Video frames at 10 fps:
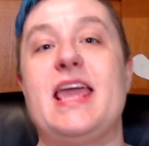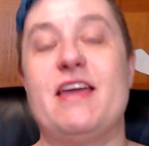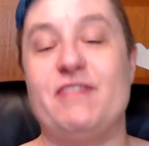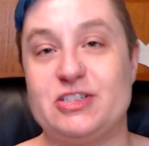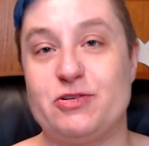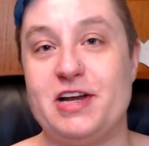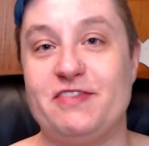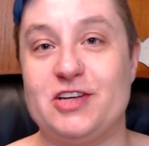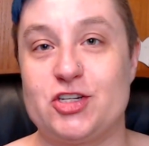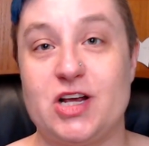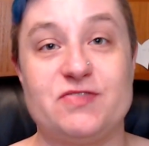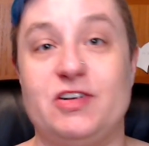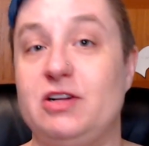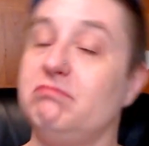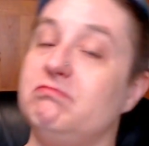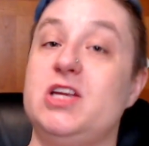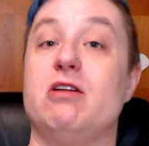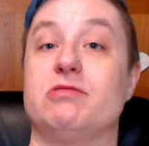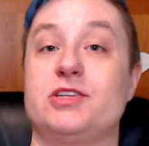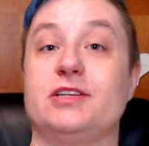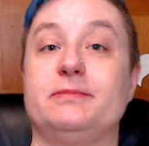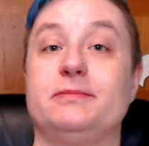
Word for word: If it's going to feel stressful, don't.